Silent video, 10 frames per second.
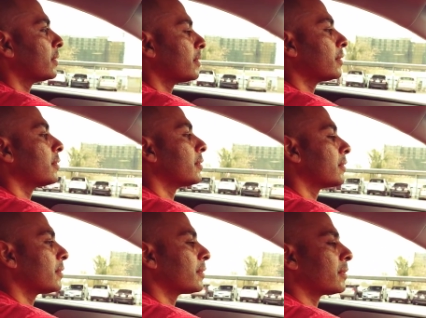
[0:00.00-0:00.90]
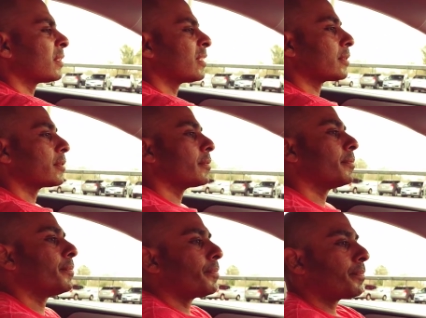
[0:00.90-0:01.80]
even then, like
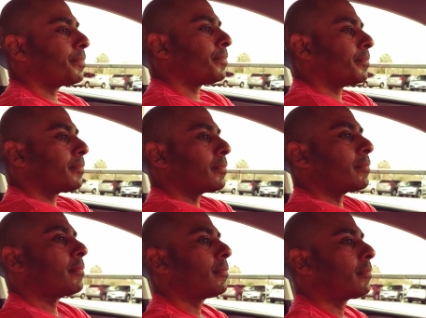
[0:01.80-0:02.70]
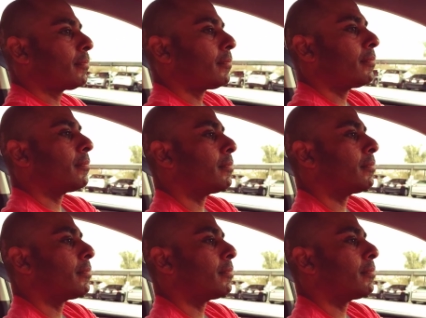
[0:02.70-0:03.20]
I always tell people, like,